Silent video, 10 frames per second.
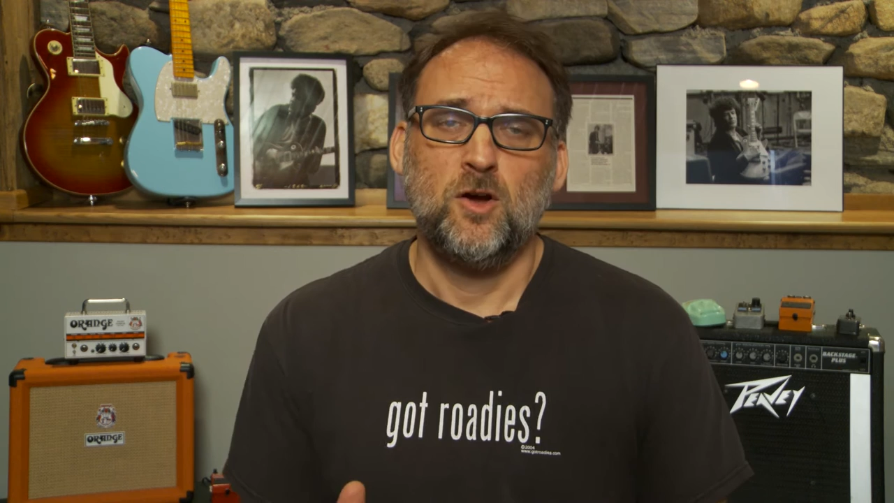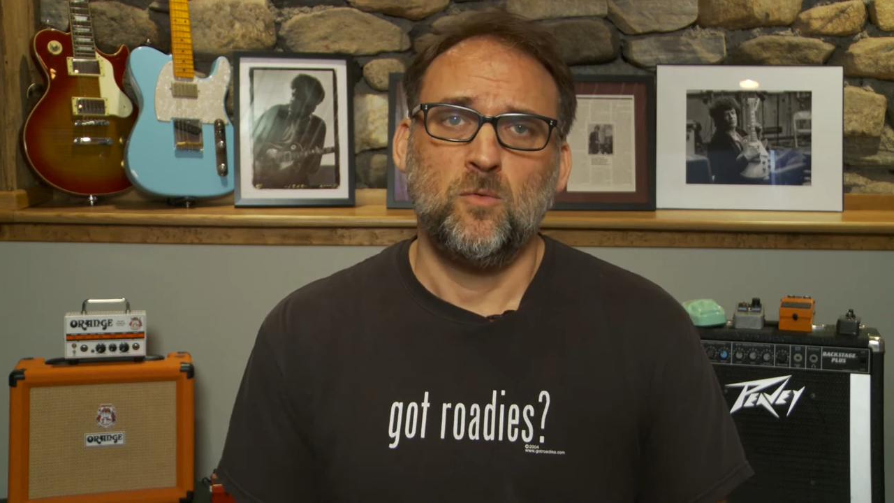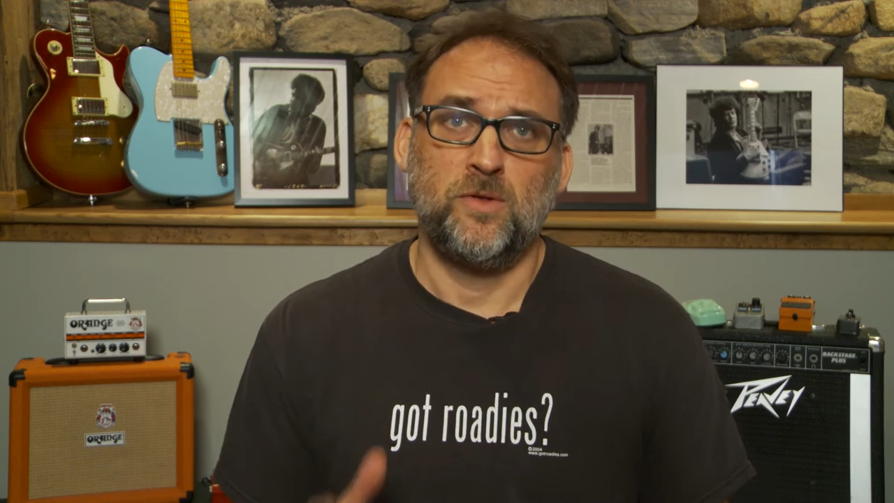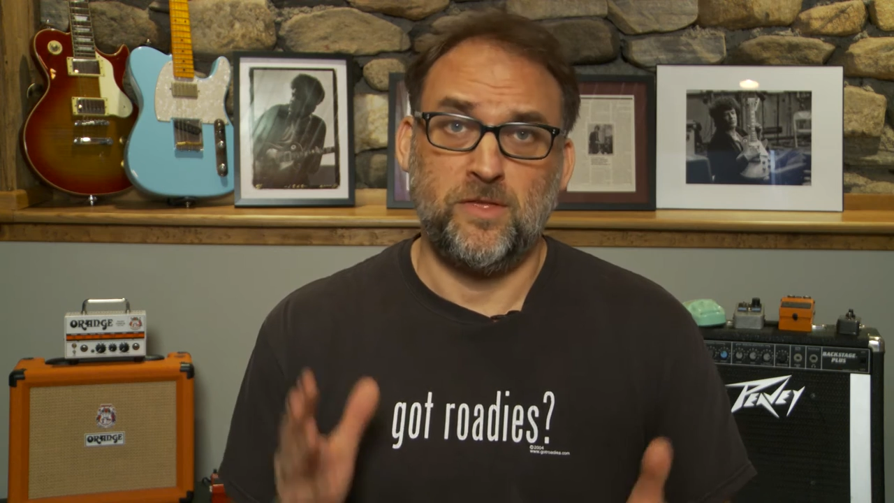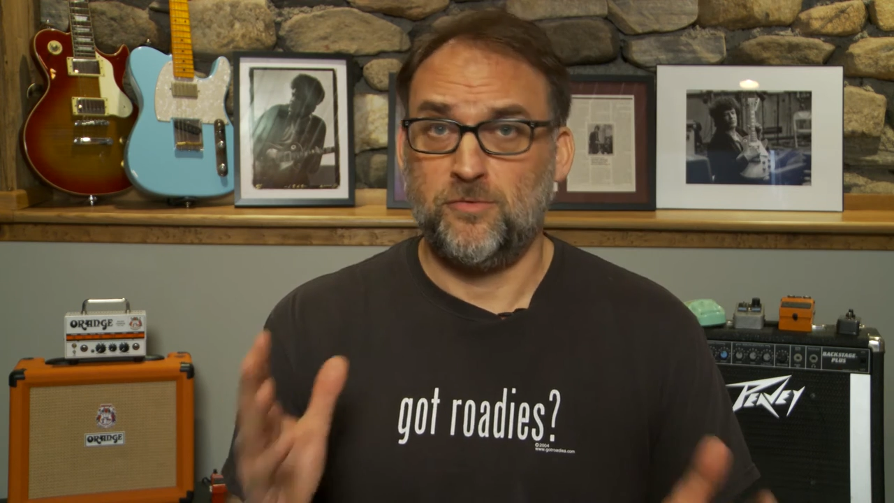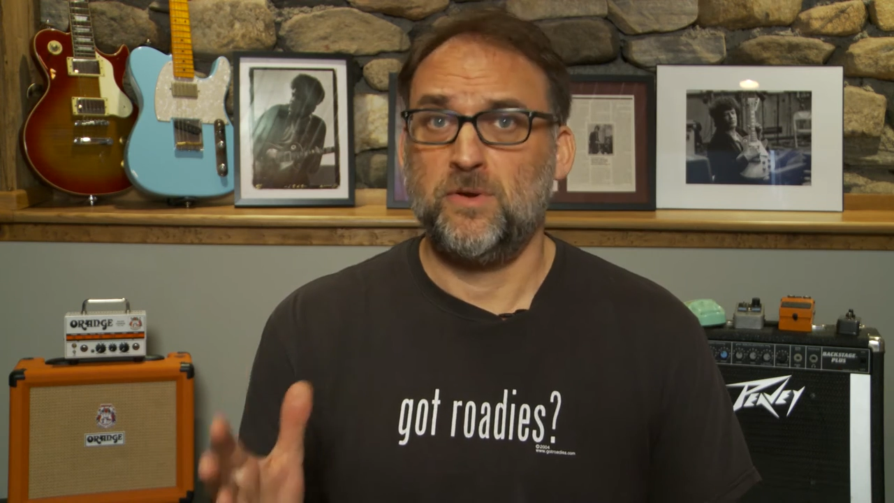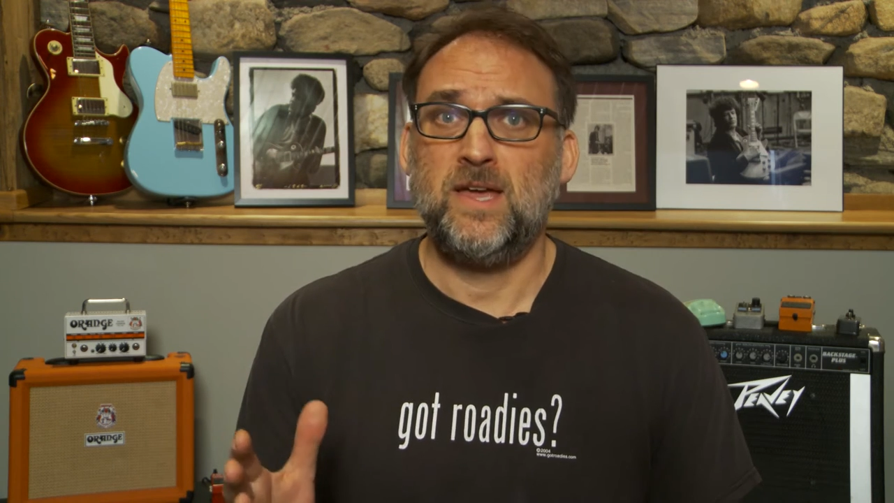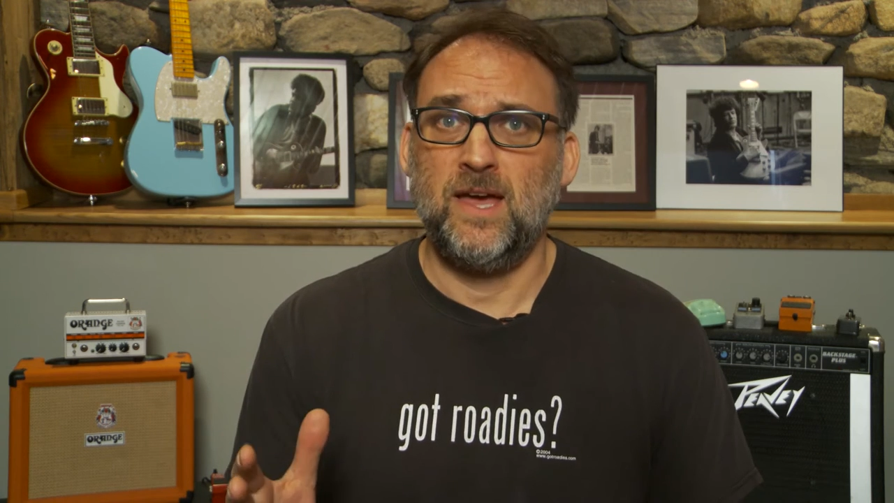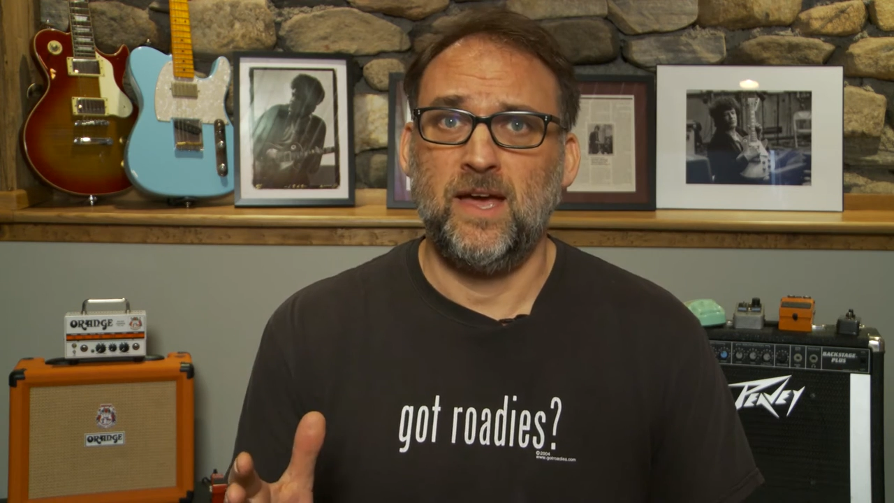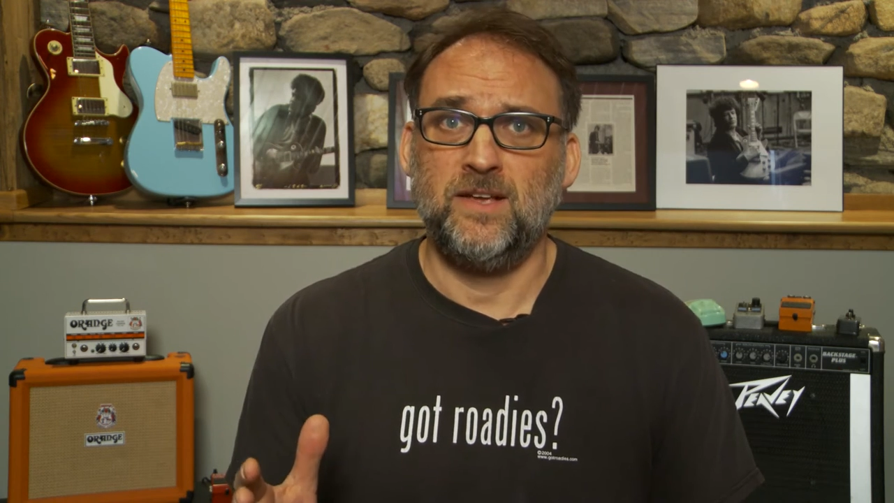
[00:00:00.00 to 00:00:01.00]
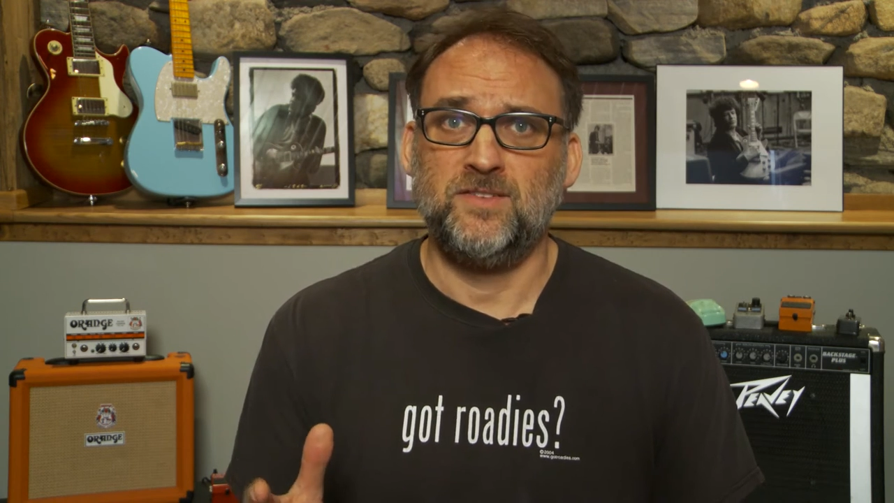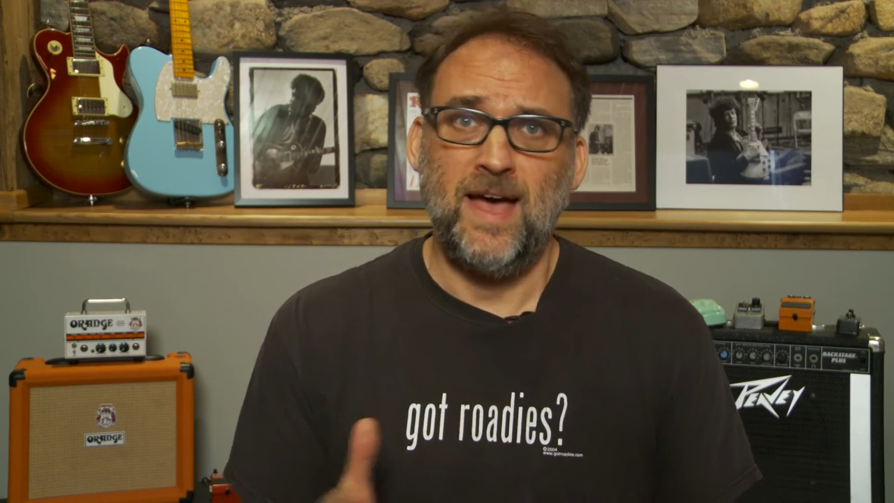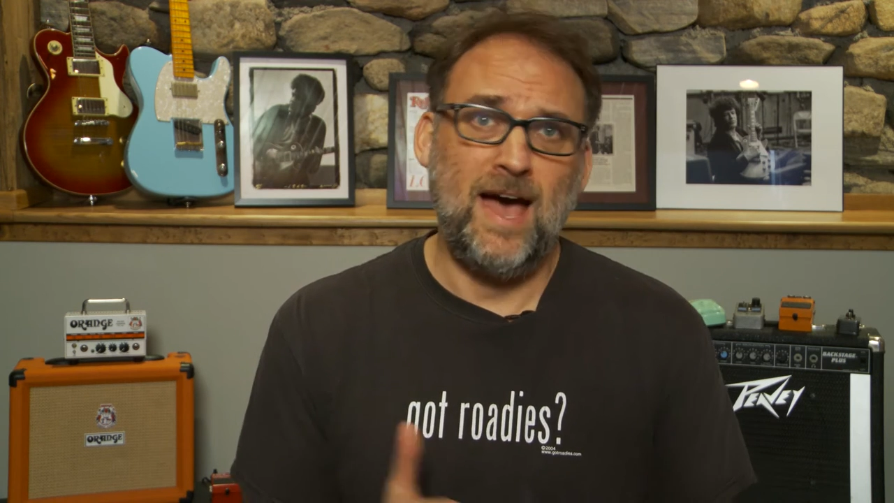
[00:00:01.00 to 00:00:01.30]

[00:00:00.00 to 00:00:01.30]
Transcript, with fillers: were the Three Kings,